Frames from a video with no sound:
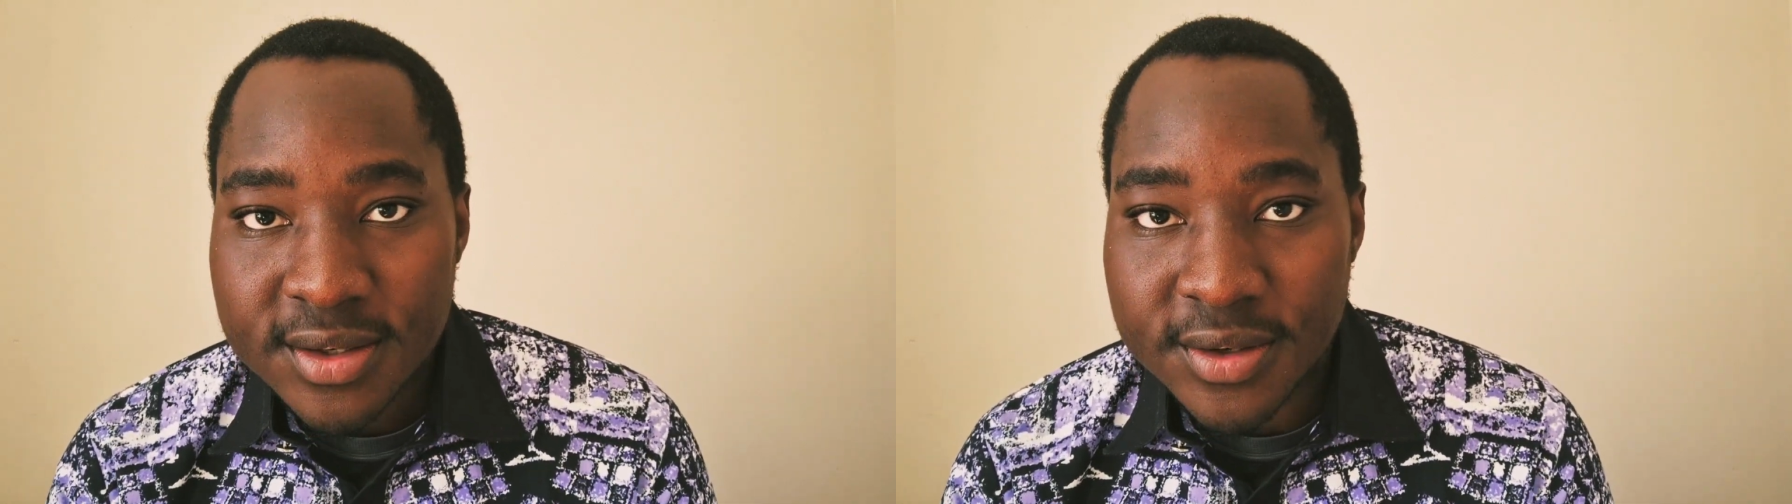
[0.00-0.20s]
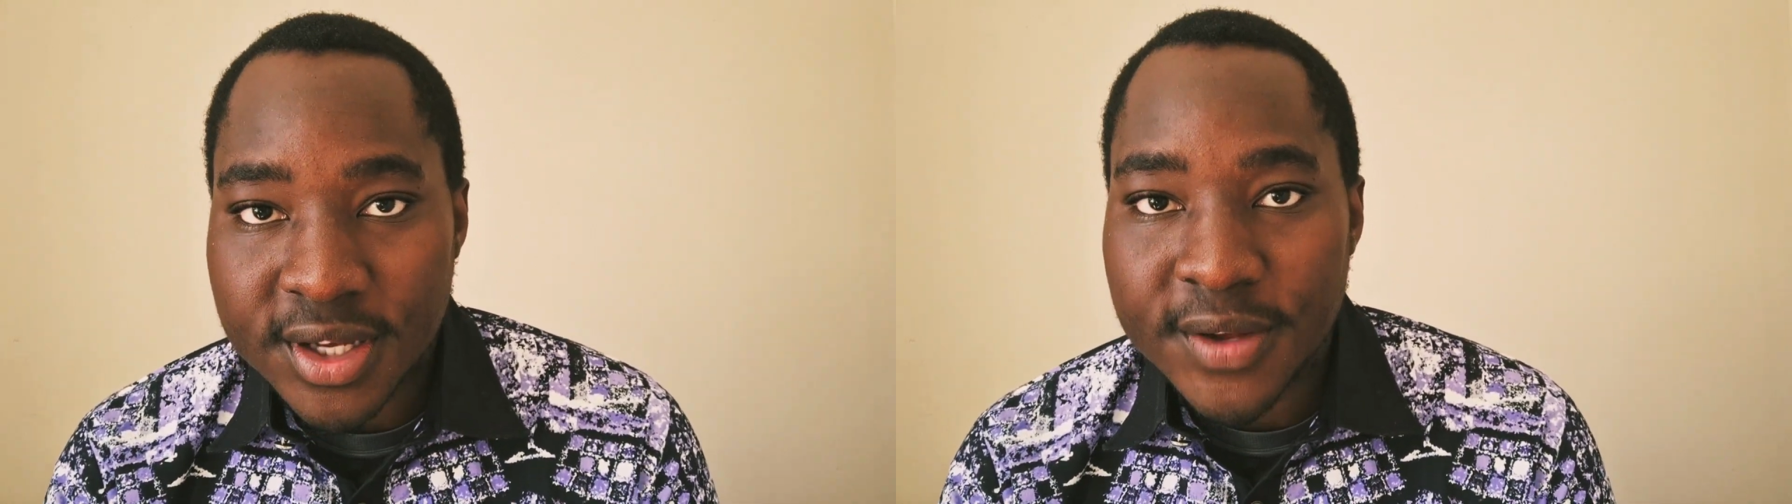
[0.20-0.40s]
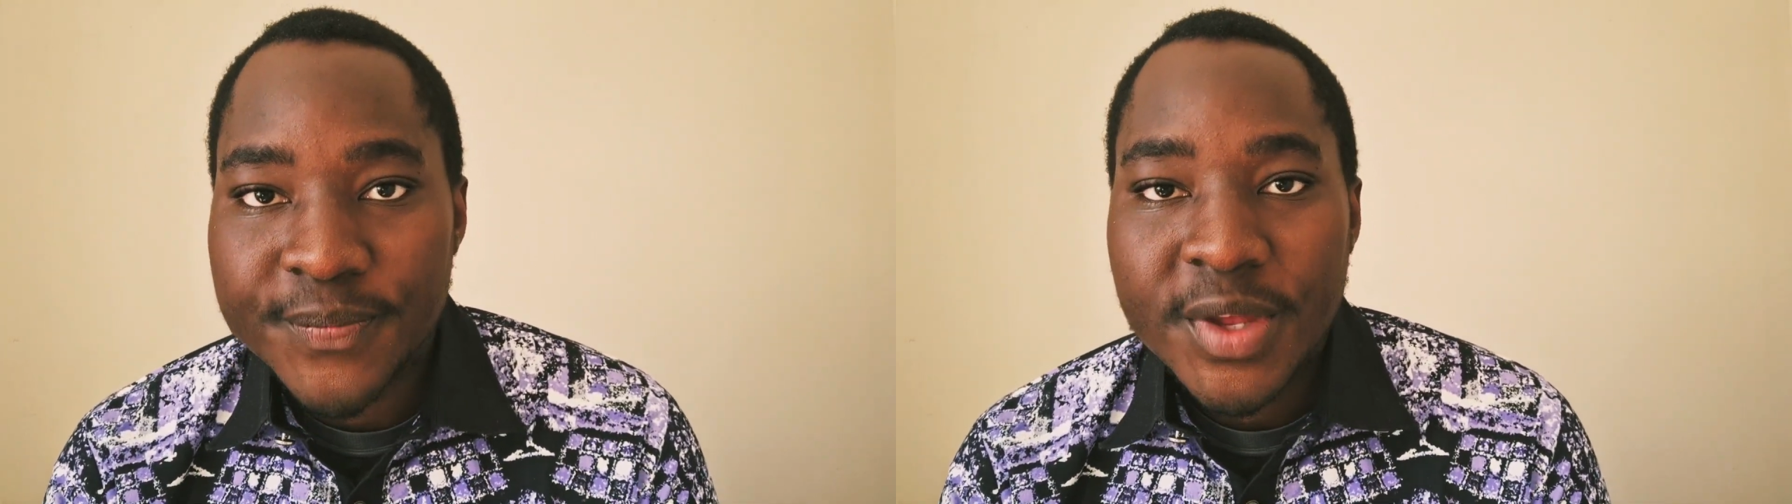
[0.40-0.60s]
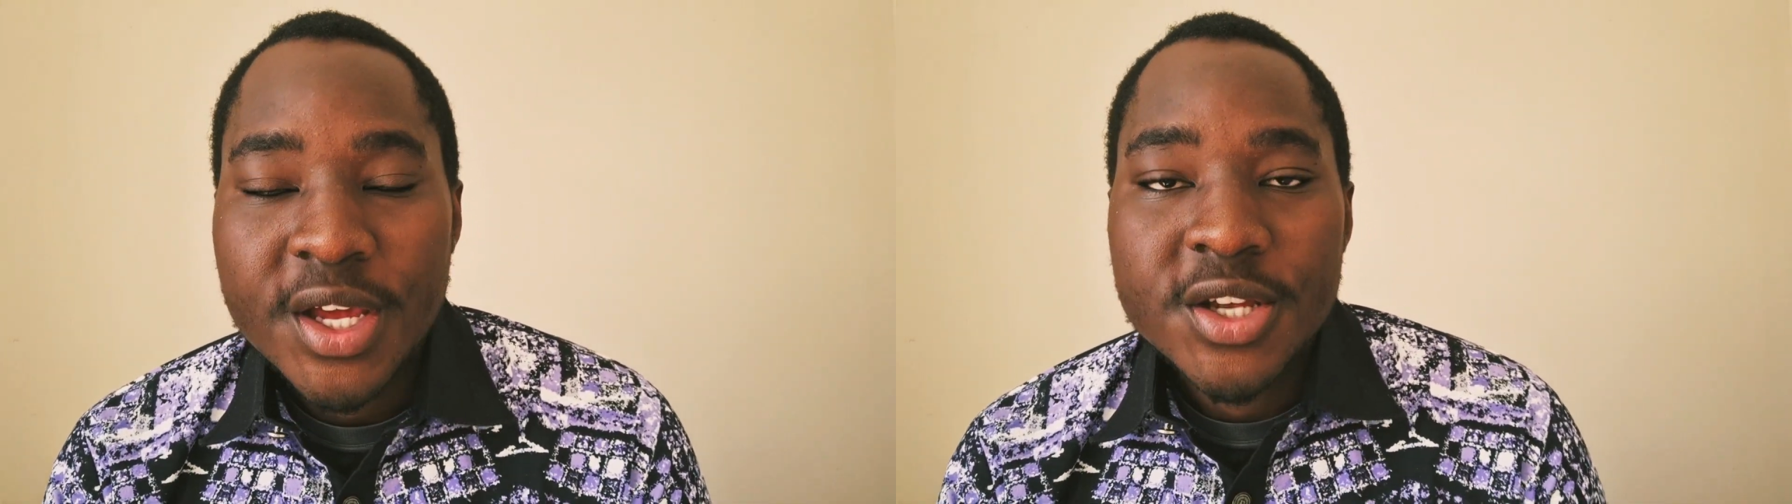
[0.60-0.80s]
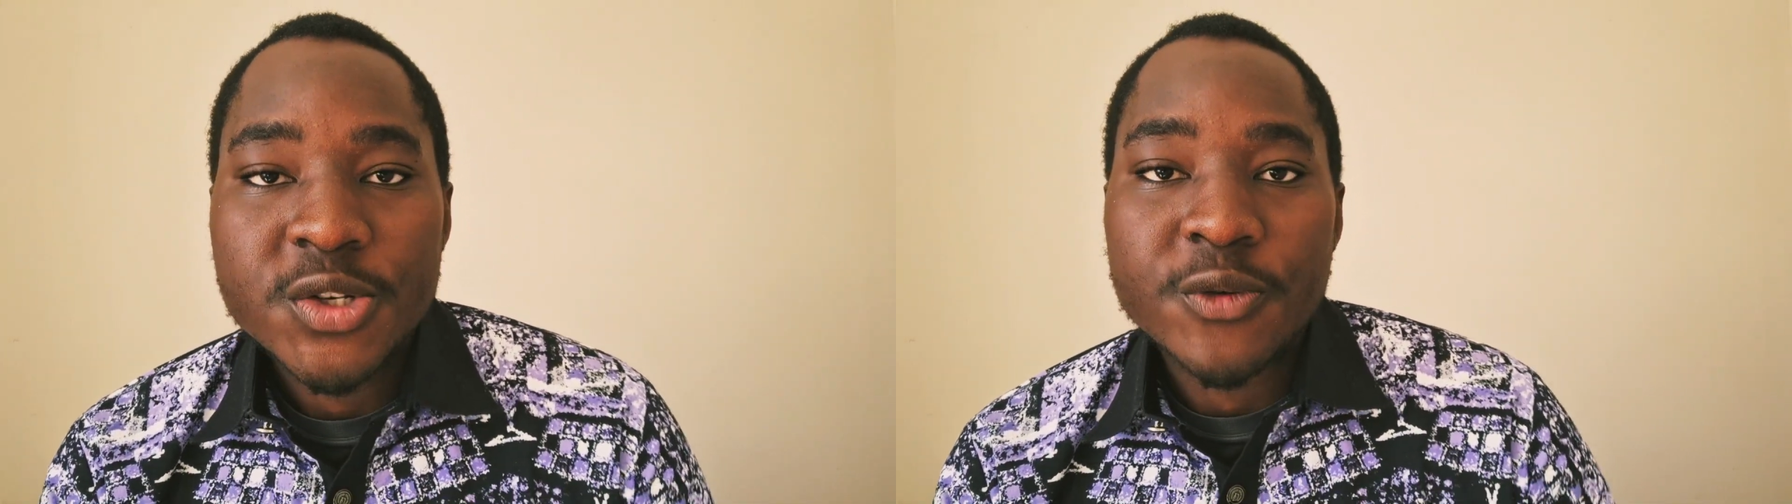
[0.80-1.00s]
Okay,
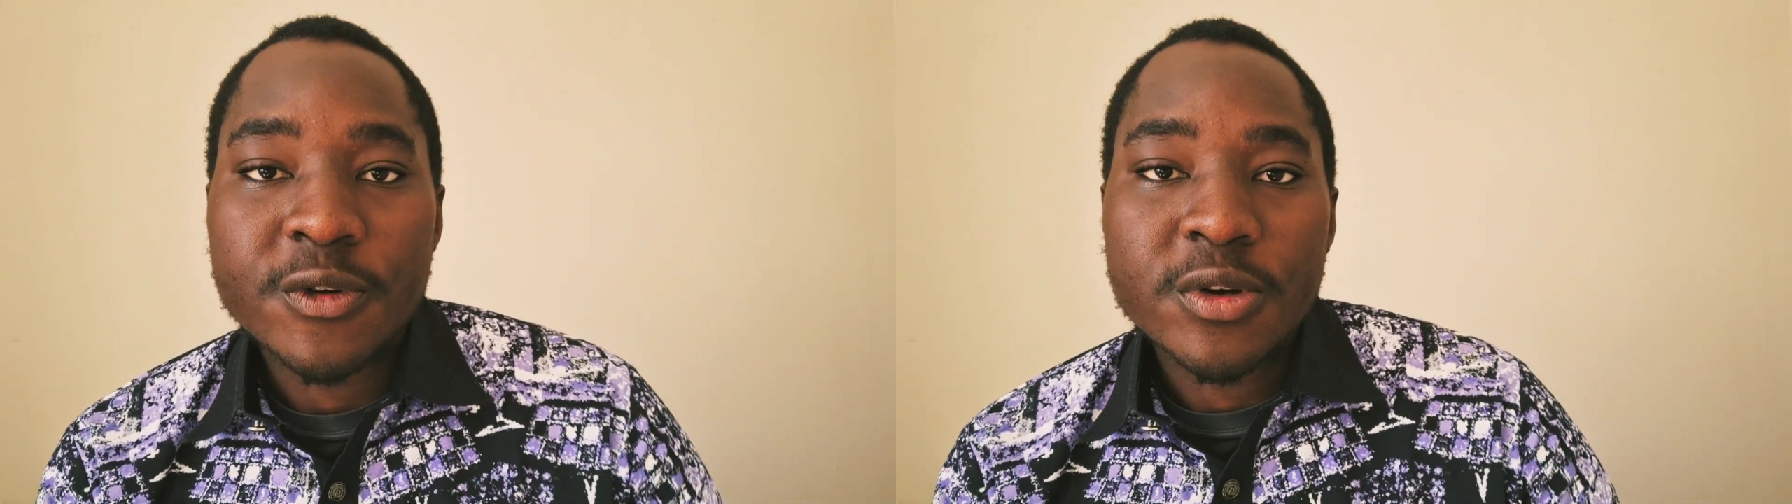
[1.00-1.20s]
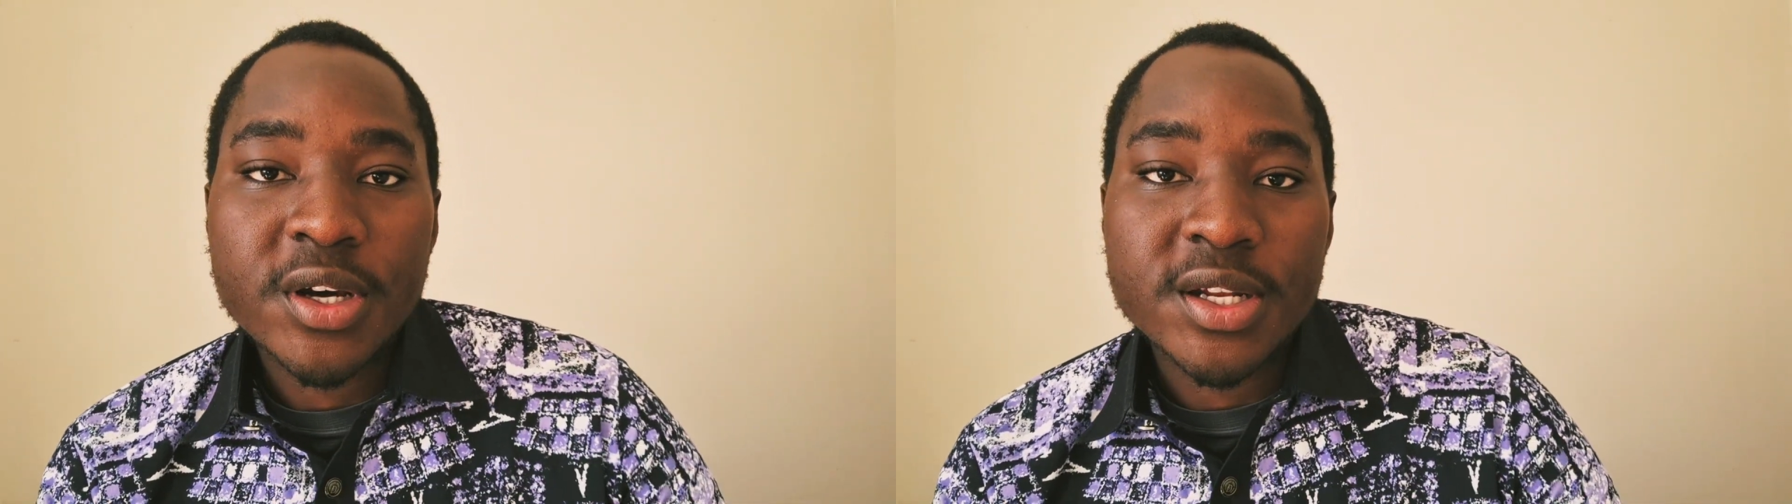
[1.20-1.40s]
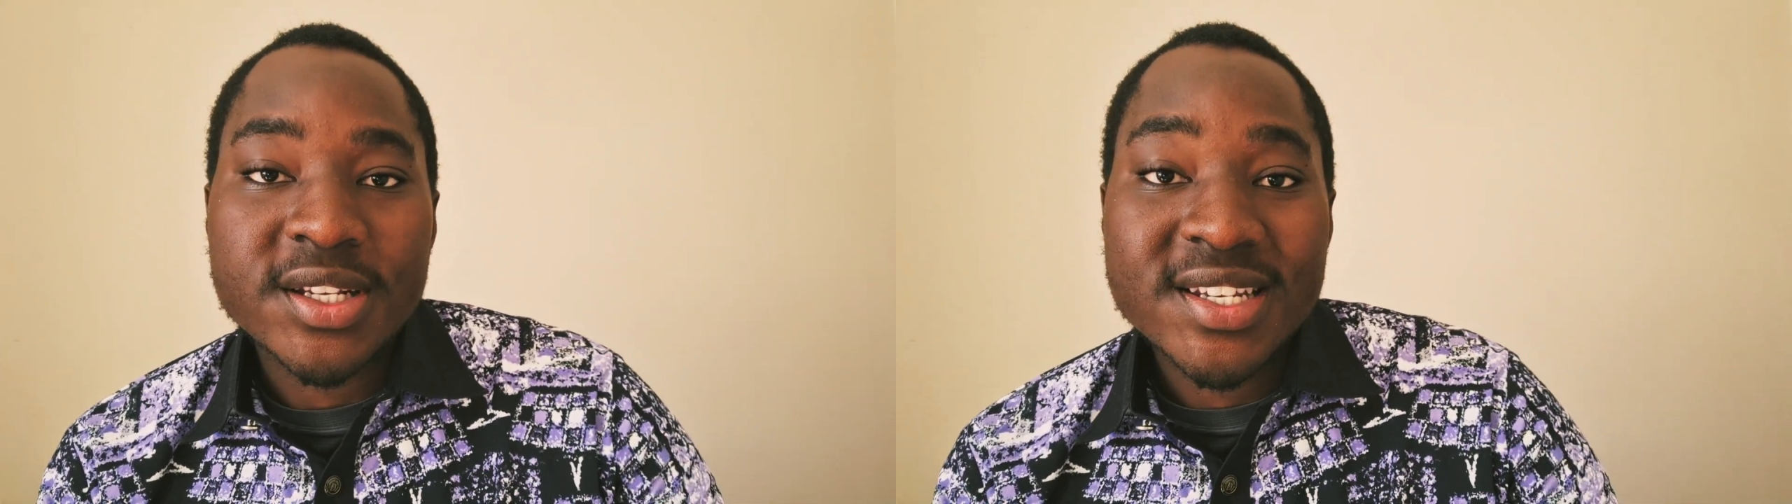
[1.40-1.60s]
so if we look at